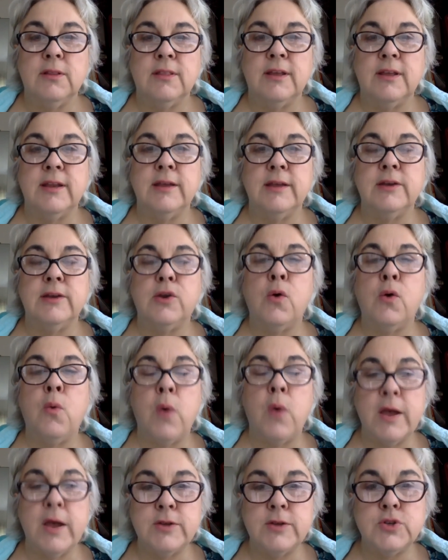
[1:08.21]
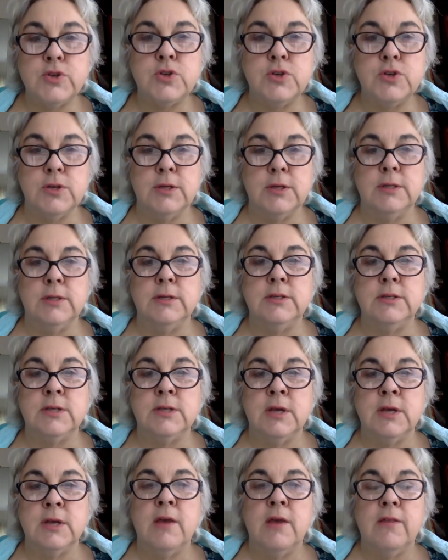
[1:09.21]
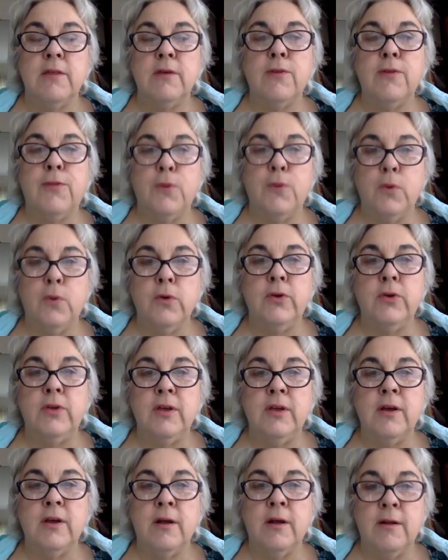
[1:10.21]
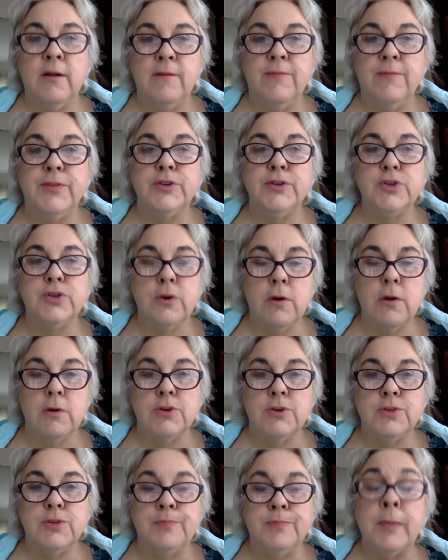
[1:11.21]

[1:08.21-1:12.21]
that it questioned the authority of the church.